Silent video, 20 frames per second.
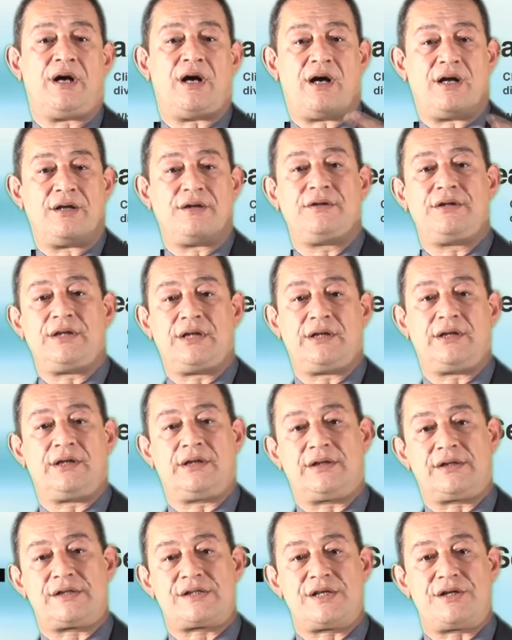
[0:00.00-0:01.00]
on
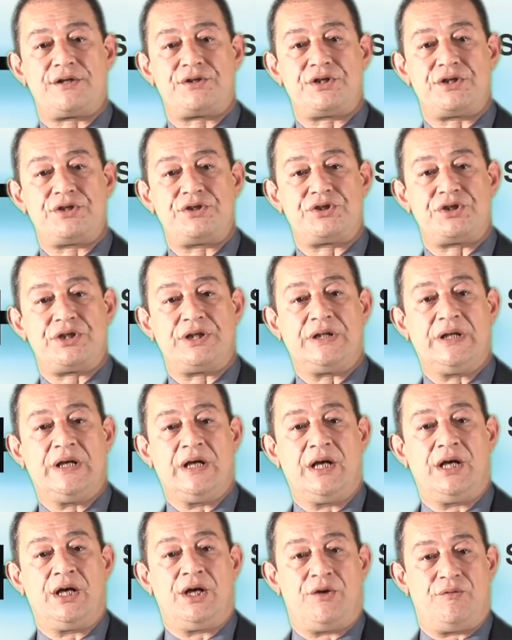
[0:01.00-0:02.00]
the search engine
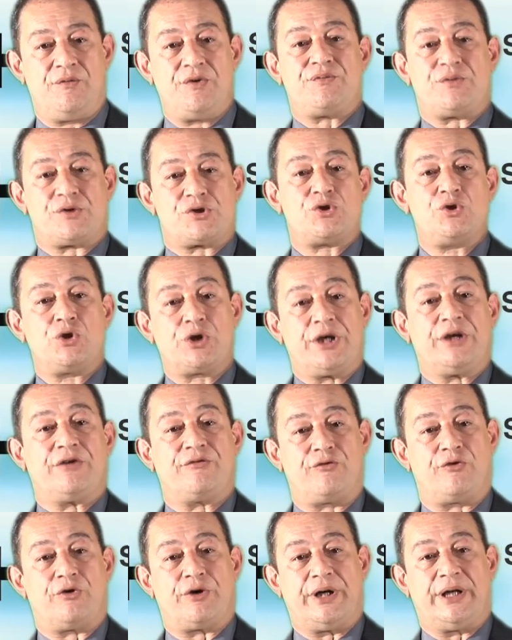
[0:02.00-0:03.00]
which was looking
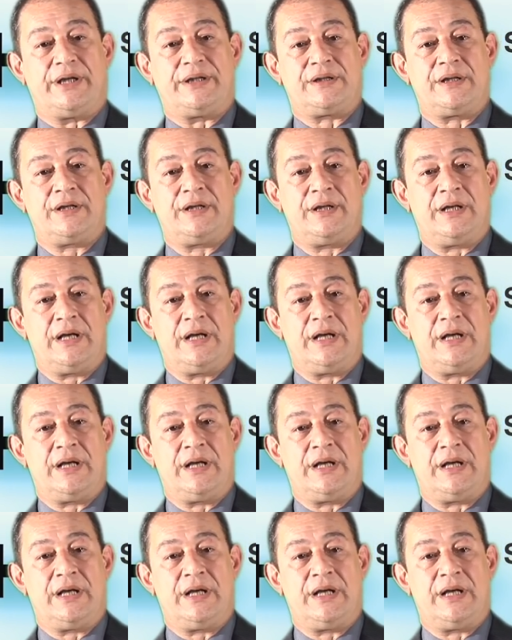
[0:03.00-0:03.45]
for it,